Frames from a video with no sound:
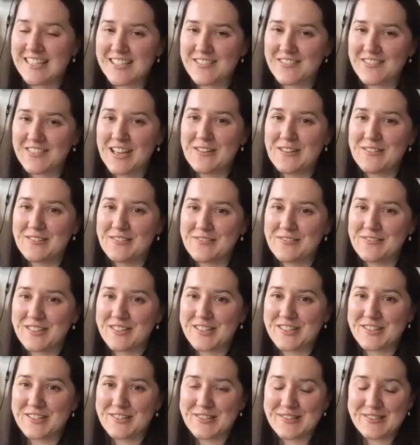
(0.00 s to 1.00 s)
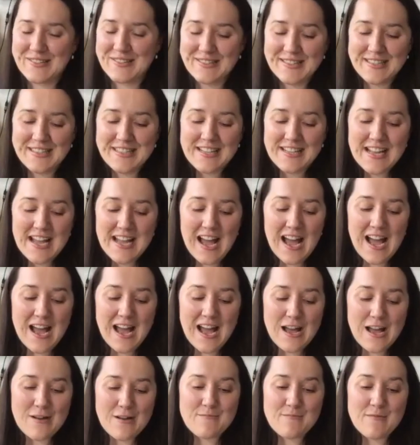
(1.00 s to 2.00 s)
of that one for sure.
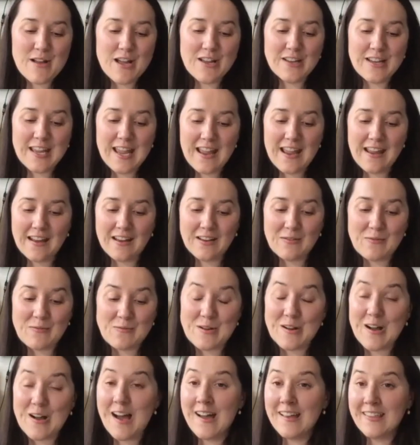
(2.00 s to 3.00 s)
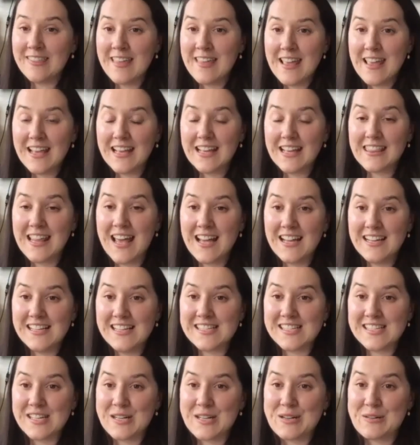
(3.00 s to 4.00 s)
Okay, well, I think that
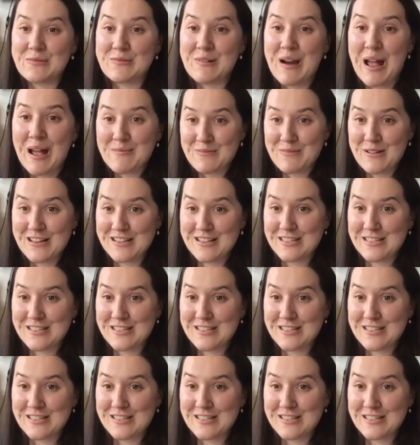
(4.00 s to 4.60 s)
is going to wrap us